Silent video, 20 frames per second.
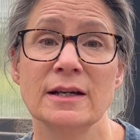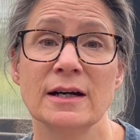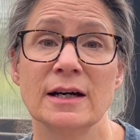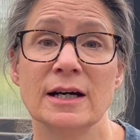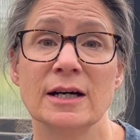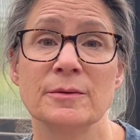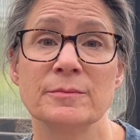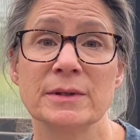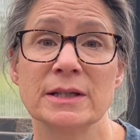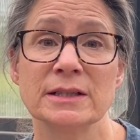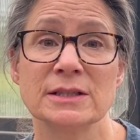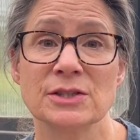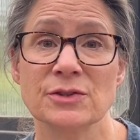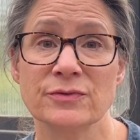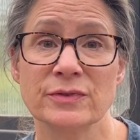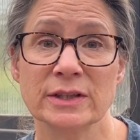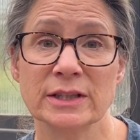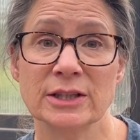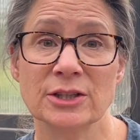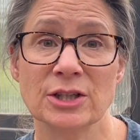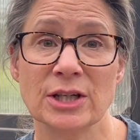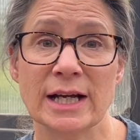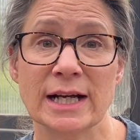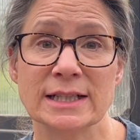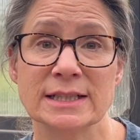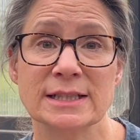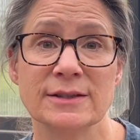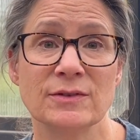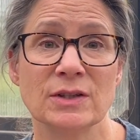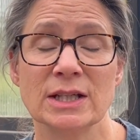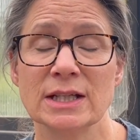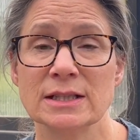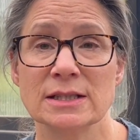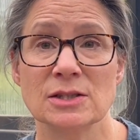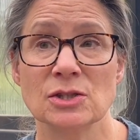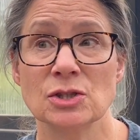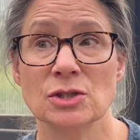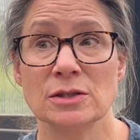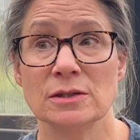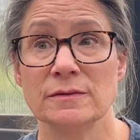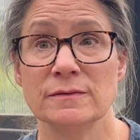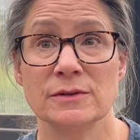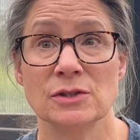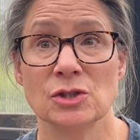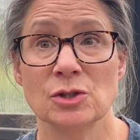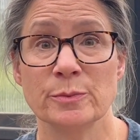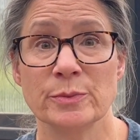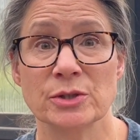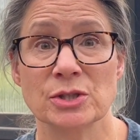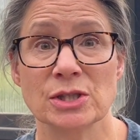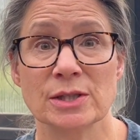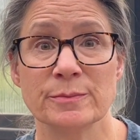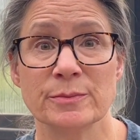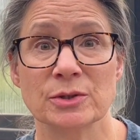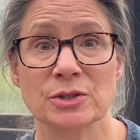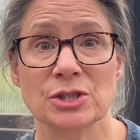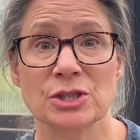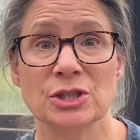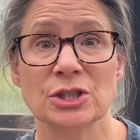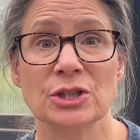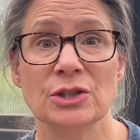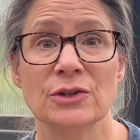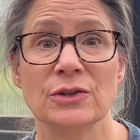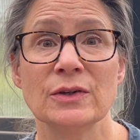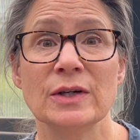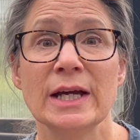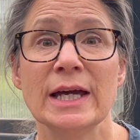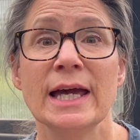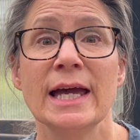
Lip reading: It's a really good activity. It's super simple to do.